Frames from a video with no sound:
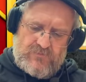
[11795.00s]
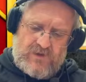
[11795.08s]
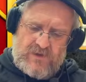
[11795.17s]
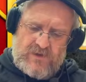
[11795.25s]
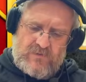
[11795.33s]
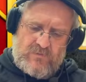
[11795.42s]

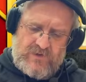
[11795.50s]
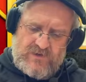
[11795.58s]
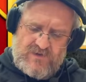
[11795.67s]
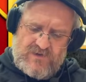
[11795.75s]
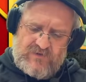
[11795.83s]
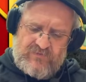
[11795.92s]
And we
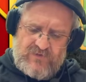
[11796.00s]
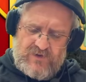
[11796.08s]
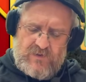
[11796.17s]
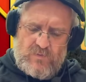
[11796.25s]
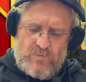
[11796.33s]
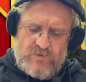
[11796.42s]

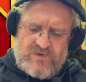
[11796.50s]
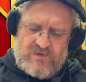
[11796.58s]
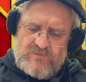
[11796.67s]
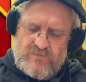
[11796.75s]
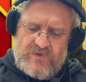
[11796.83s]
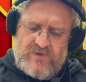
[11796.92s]
definitely
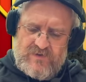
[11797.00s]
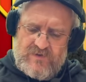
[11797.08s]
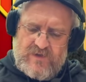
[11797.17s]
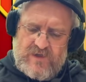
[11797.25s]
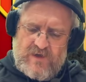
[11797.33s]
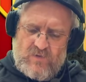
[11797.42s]
wouldn't be
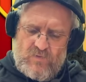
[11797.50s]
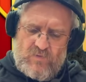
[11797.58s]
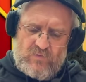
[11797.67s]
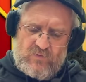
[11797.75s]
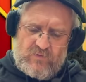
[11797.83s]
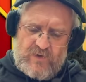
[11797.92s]
there
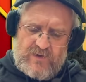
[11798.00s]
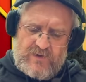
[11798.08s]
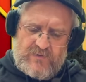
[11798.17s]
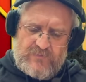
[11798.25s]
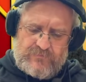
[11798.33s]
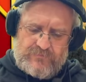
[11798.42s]

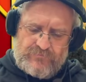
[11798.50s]
already.